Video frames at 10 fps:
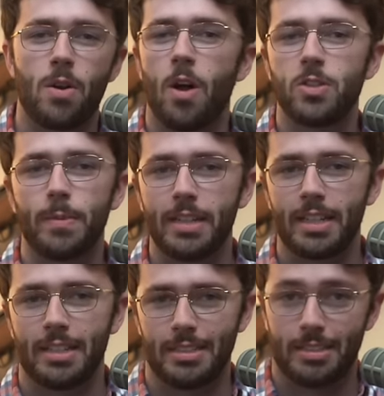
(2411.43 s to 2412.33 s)

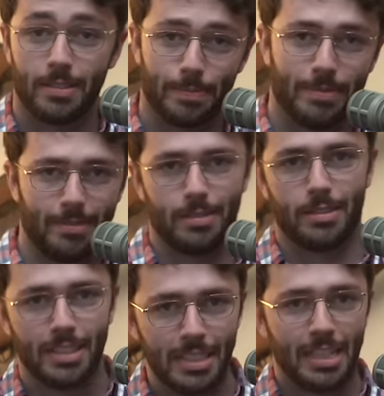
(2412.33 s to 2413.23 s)
Ultimately, I, you know, I'm, I'm,
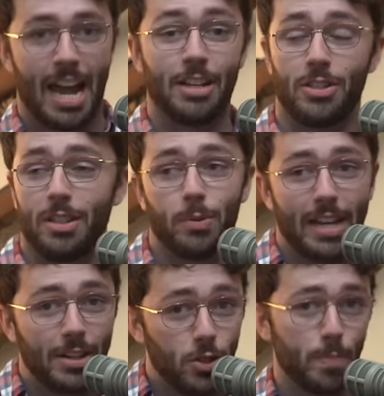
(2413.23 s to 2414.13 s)
I just think we
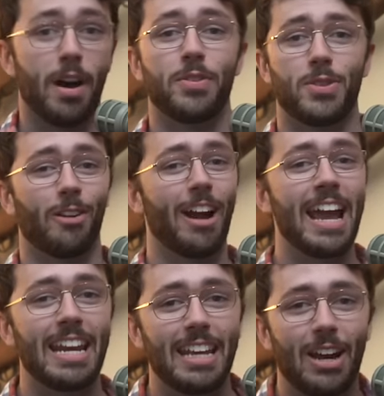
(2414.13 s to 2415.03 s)
got two months. All
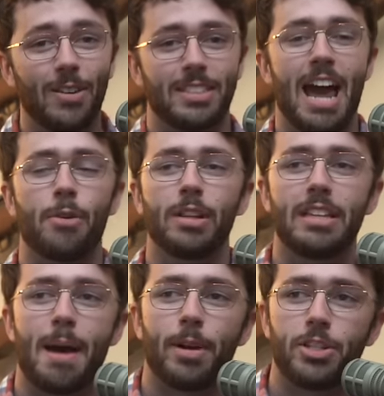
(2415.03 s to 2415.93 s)
right, you know, it's not really
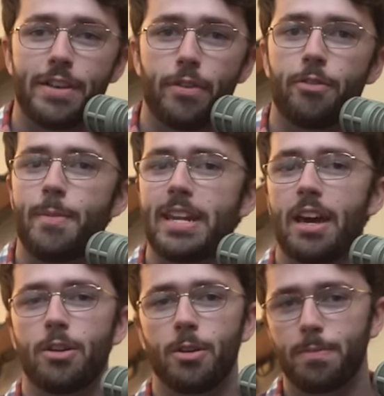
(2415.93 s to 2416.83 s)
that much different from any
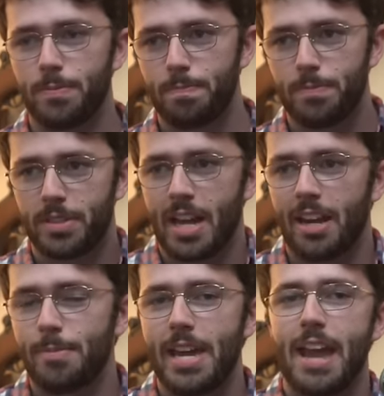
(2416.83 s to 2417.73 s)
other
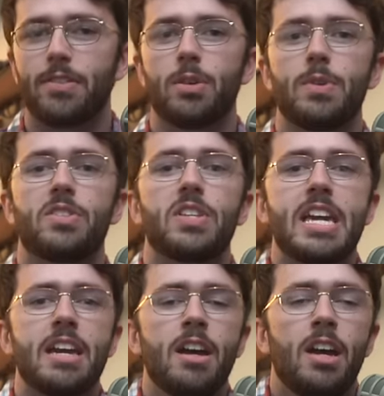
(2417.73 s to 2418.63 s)
kind of behavior that we
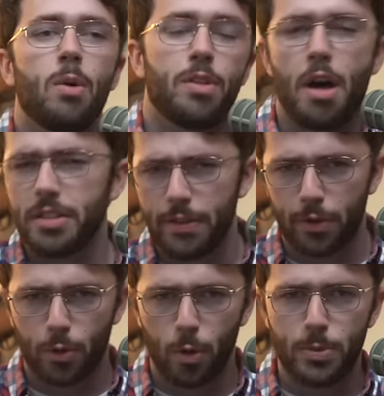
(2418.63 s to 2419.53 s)
see with all the
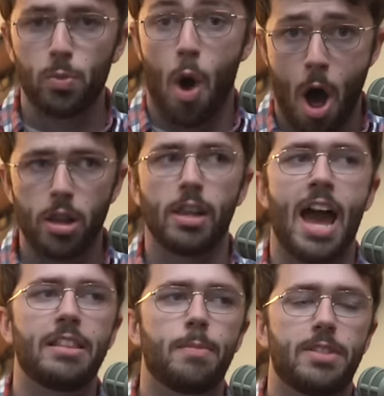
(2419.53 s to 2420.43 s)
different groups who all
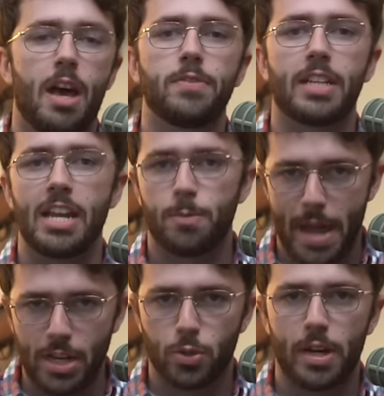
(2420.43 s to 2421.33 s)
align themselves against
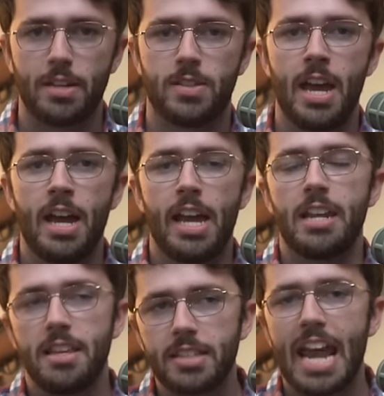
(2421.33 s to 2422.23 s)
patriots. And
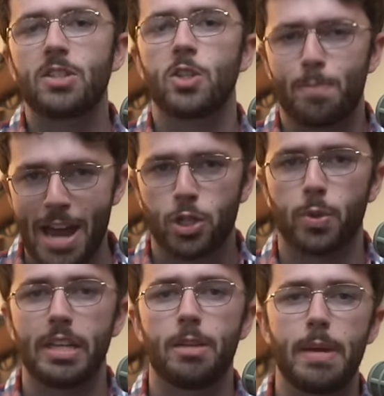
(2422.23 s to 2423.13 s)
in this case,
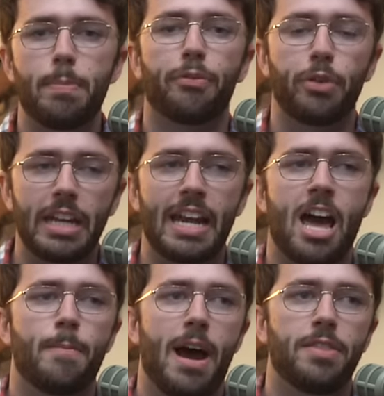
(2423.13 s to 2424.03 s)
especially, the people freaking
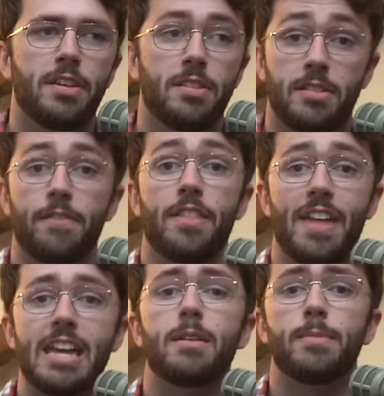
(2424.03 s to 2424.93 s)
out about this as if
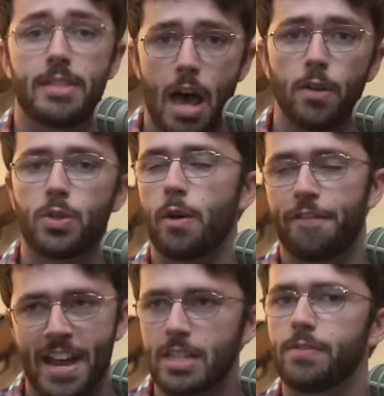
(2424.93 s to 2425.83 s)
they themselves don't
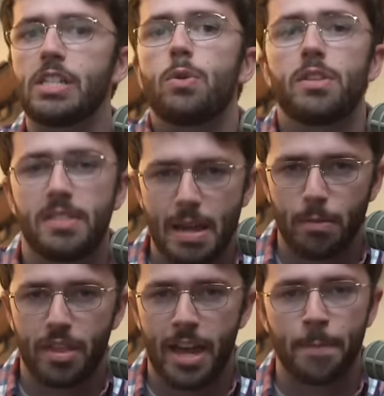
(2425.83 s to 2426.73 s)
effectively do the same
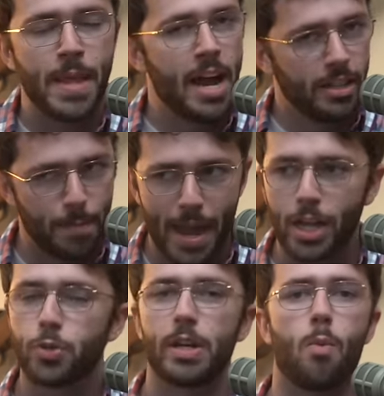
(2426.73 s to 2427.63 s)
thing. The
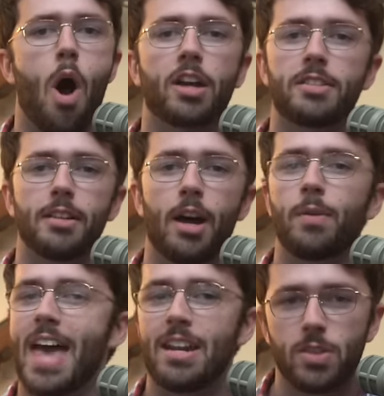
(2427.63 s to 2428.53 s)
patriot walks
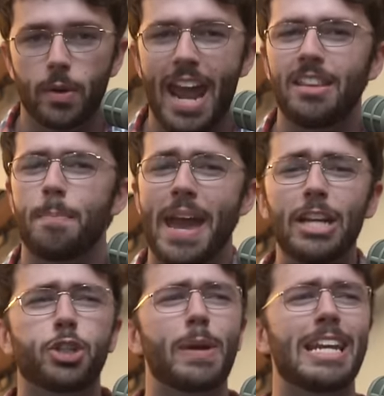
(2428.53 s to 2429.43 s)
alone. That is okay. The
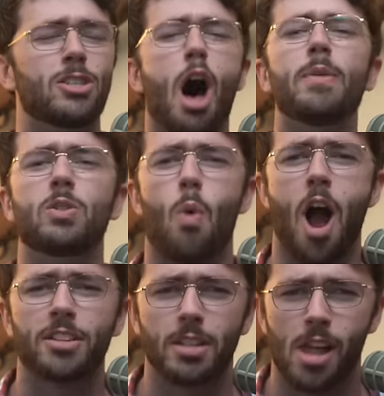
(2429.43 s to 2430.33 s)
patriot has always
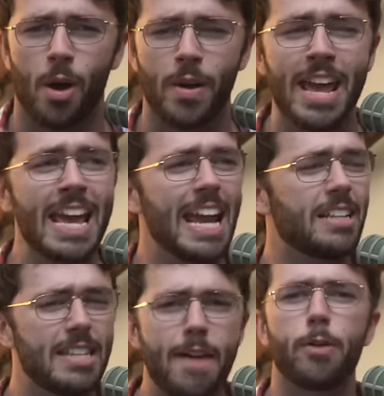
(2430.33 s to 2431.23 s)
walked alone.
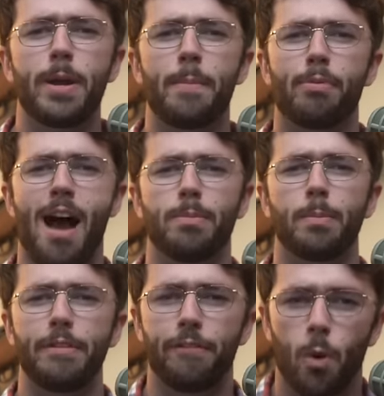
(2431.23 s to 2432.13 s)
It's never been a
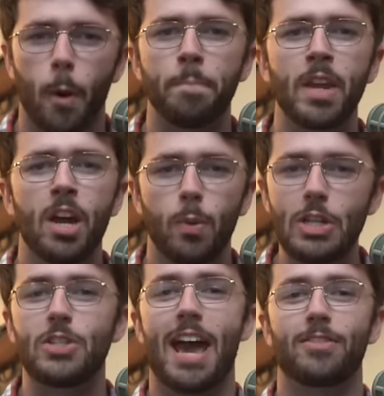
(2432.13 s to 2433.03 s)
problem before. We
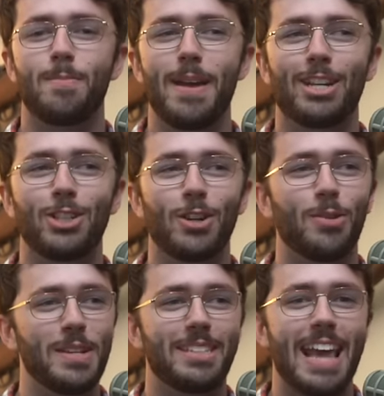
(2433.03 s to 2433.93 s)
just have to make sure that
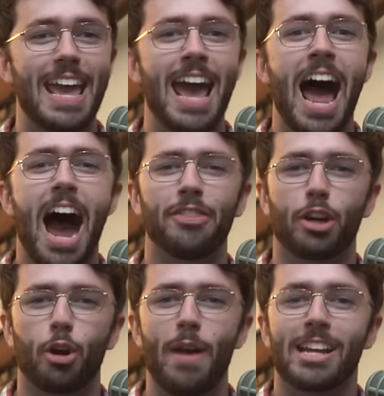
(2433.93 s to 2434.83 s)
we stay on the
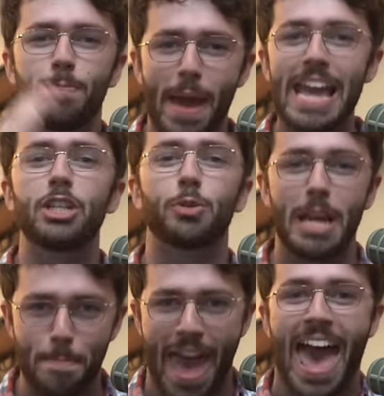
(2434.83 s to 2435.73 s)
correct
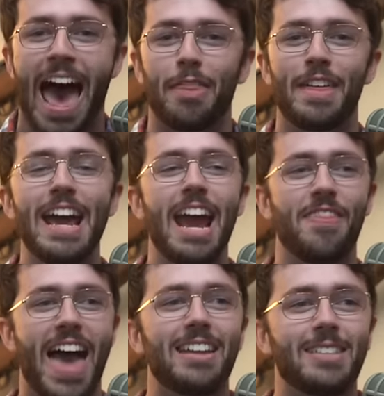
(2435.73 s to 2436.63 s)
patriot path.
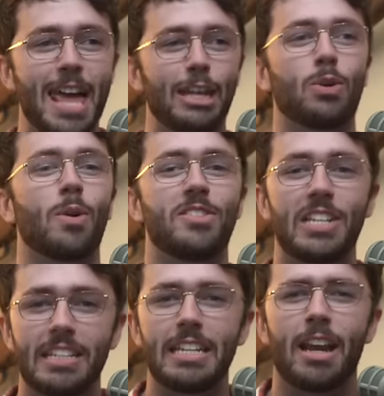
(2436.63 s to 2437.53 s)
And that is heading towards
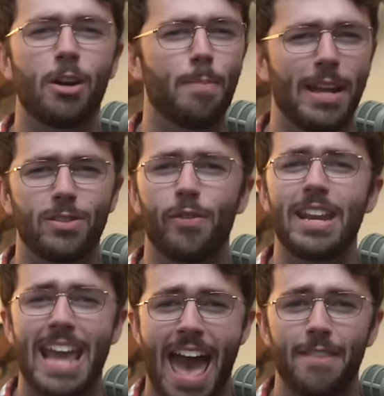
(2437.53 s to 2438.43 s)
1600
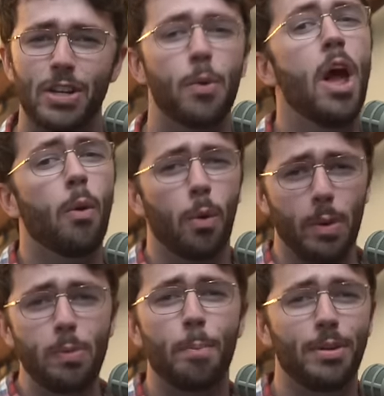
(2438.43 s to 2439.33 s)
Pennsylvania Avenue, where
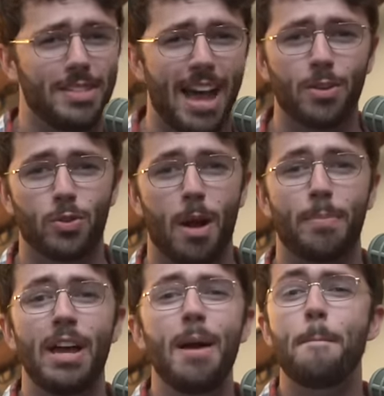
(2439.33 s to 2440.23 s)
we will put Donald Trump
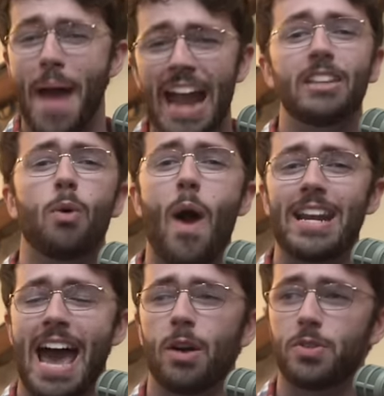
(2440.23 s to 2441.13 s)
back in the
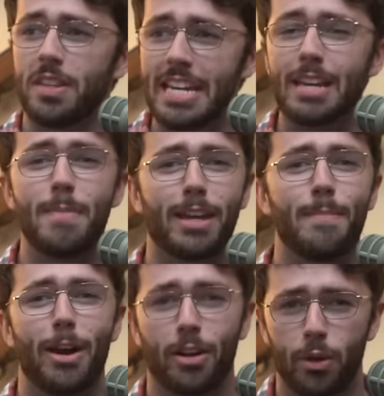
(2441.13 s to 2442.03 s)
White House so that he can make
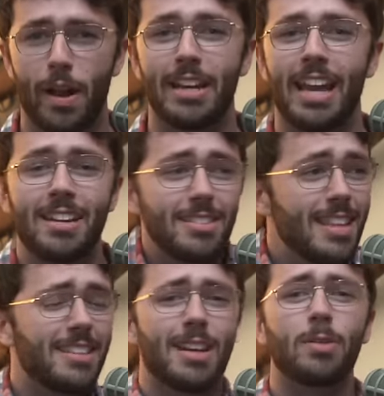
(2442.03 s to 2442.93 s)
America great again. Doesn't
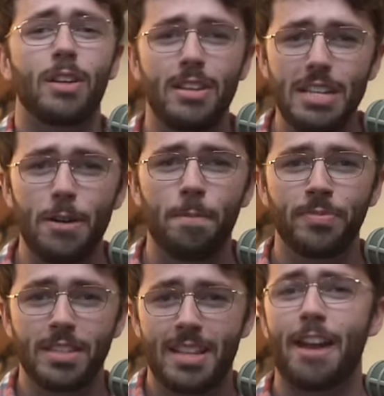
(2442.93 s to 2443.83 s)
that sound good to you?
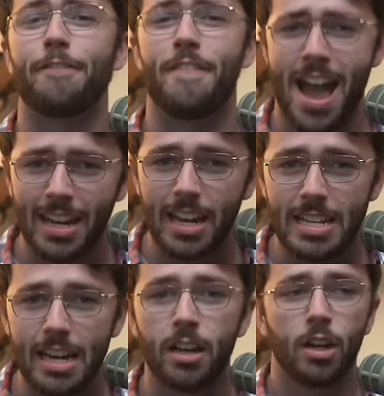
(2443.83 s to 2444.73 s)
Isn't that a fine
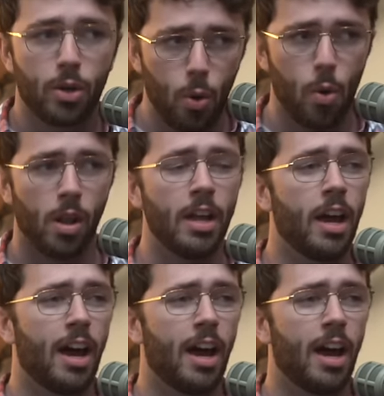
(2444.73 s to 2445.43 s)
idea? Cool.